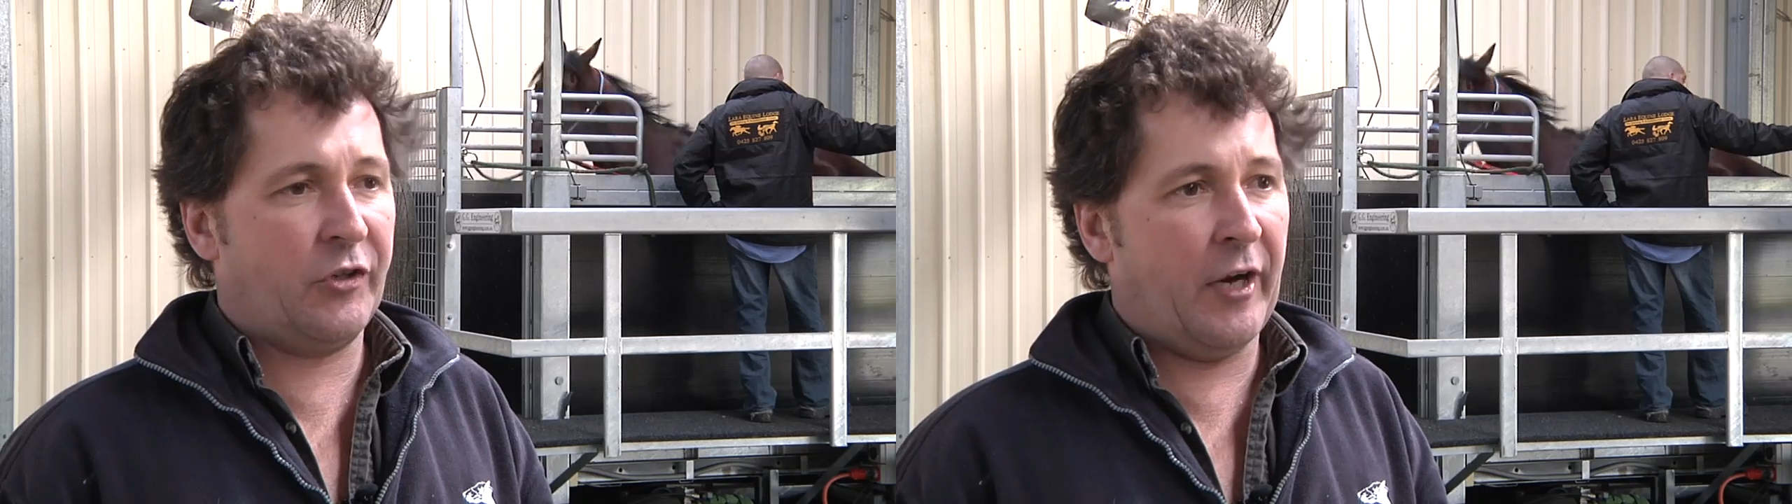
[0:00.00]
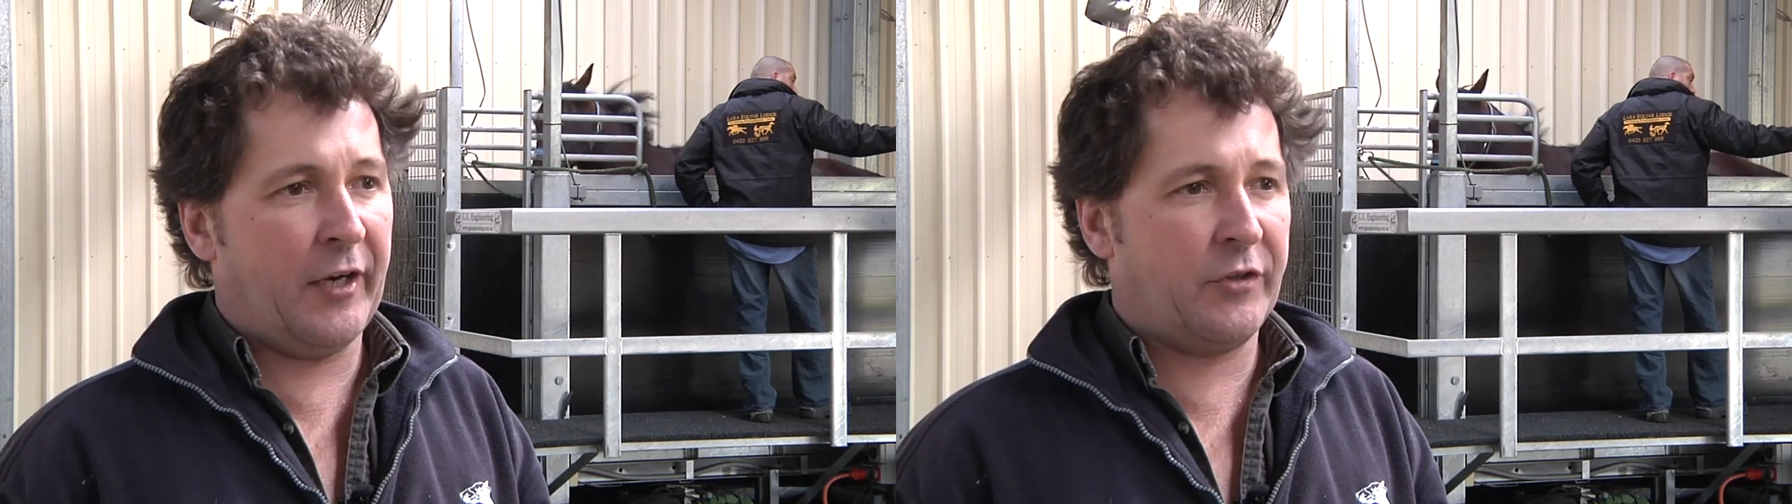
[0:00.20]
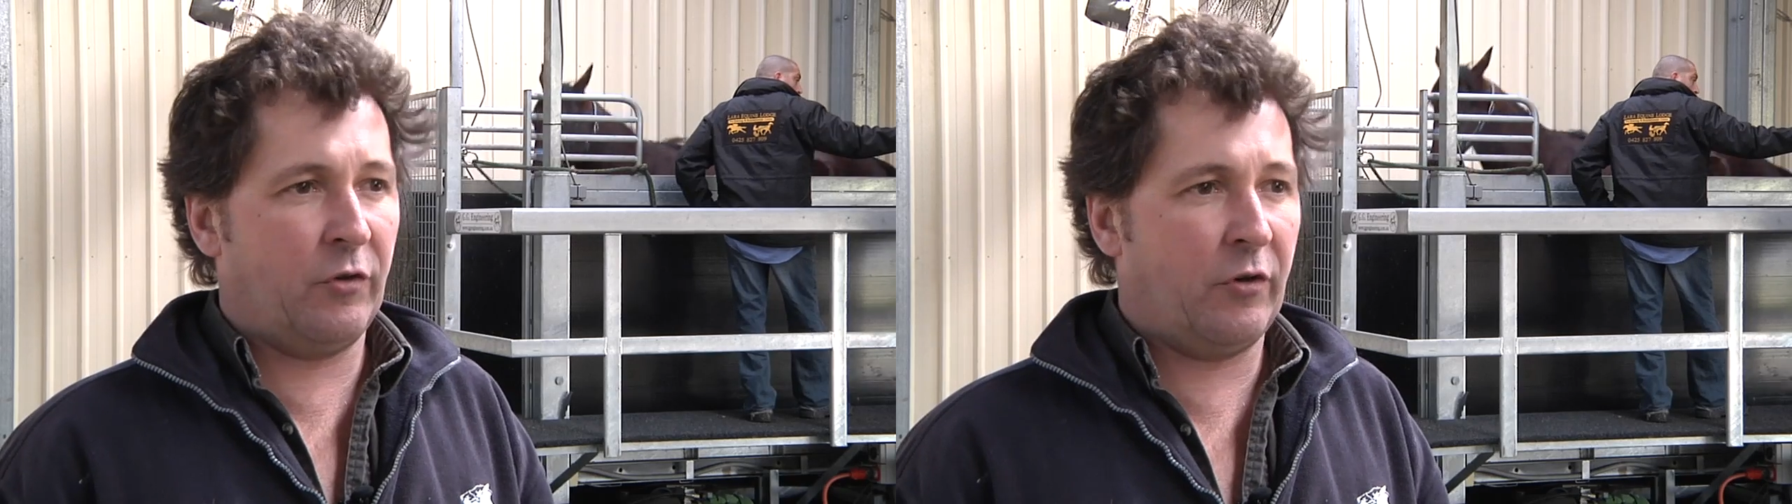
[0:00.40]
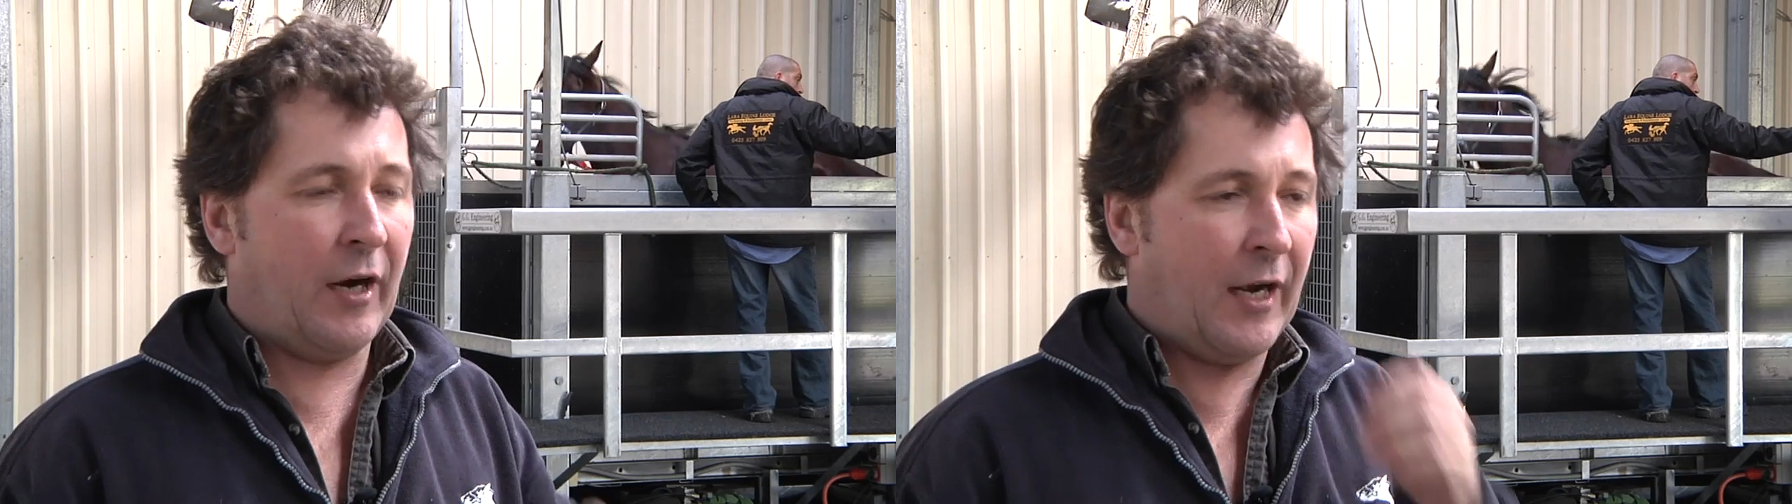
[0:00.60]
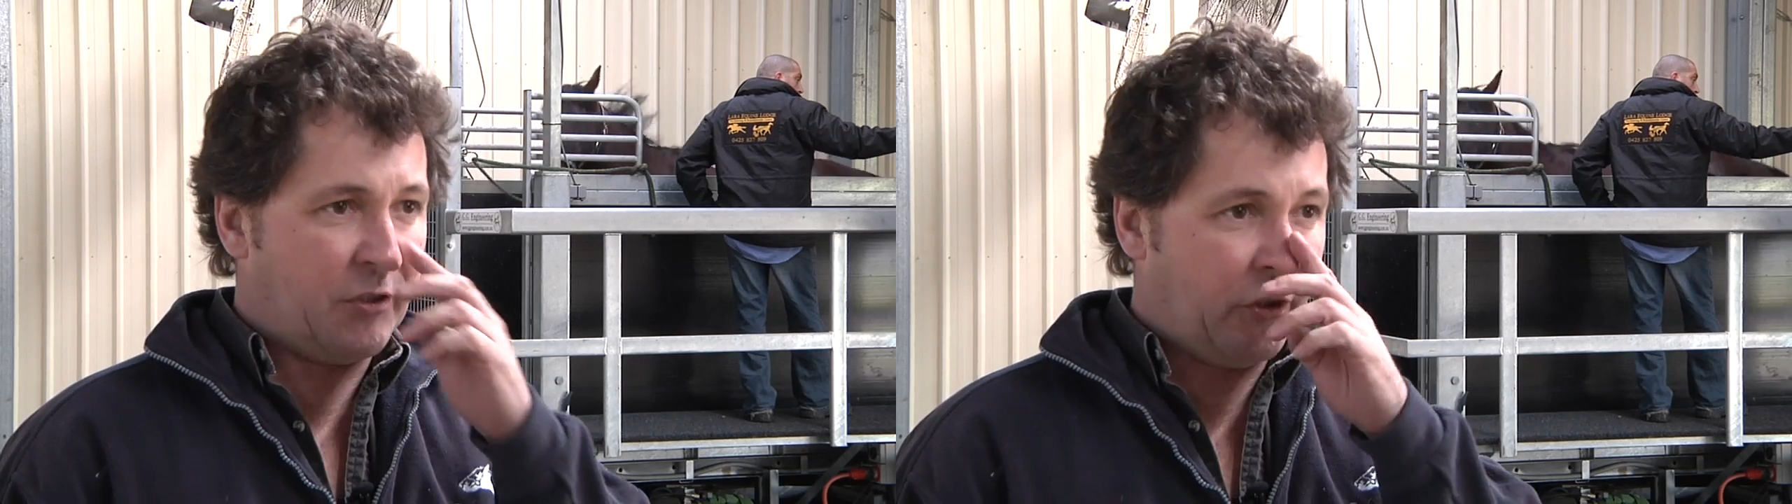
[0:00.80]
tracks or
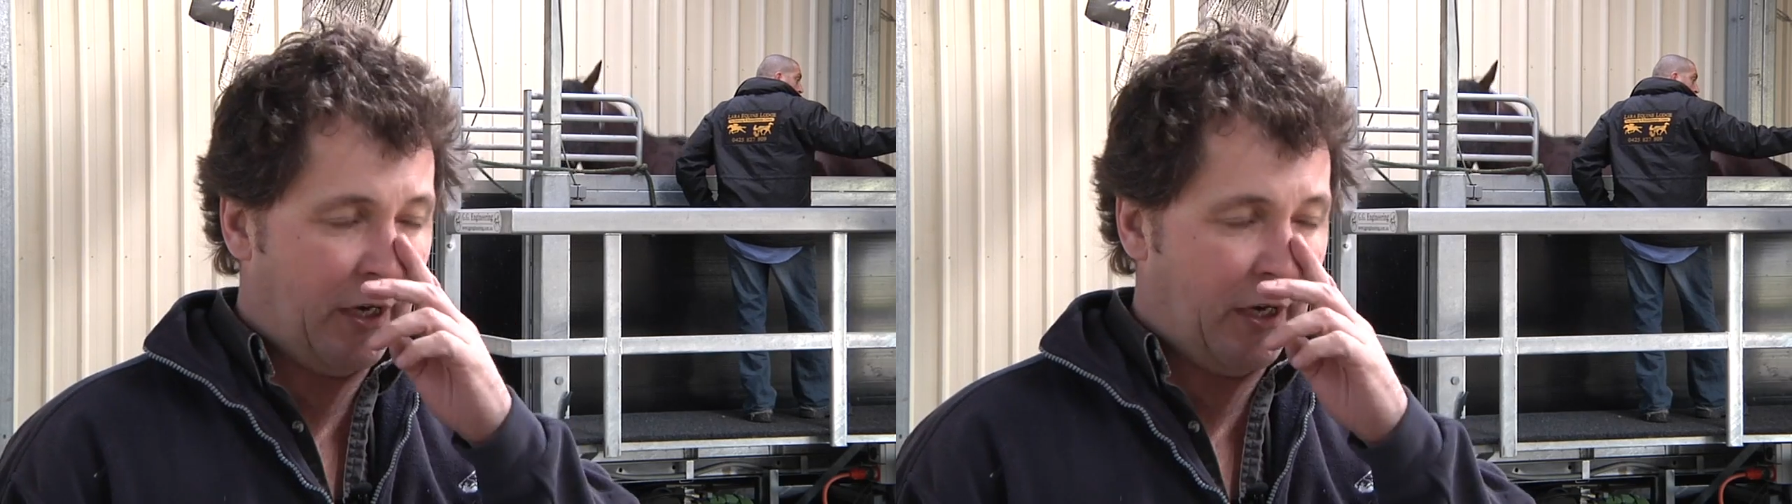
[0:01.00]
grass